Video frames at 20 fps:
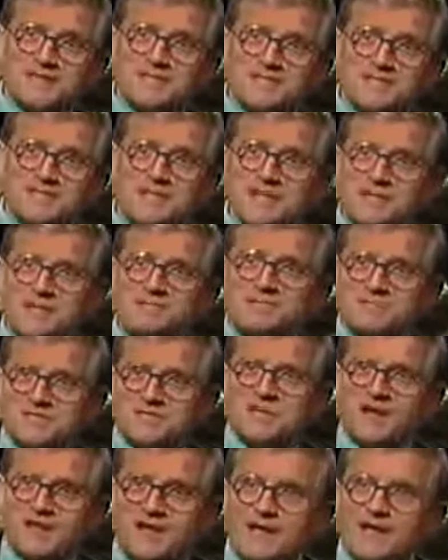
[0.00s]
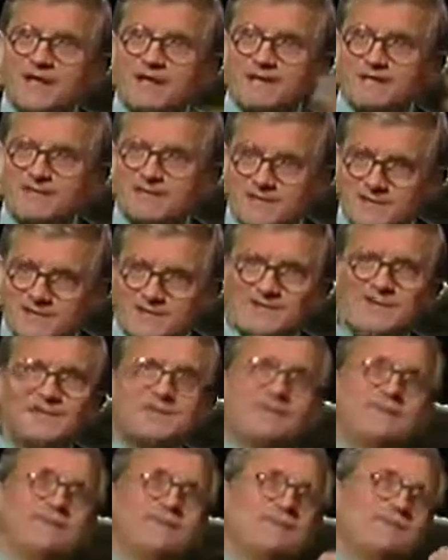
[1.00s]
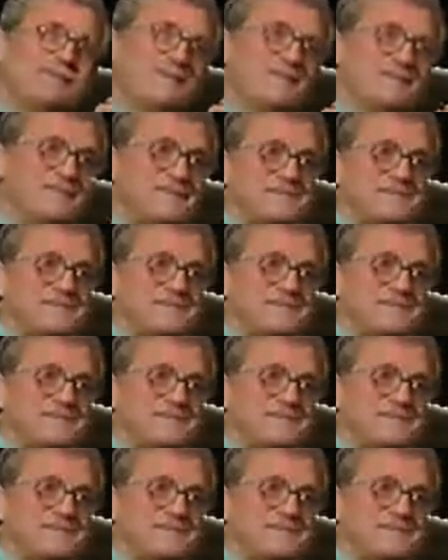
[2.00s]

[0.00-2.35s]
said he was gay, and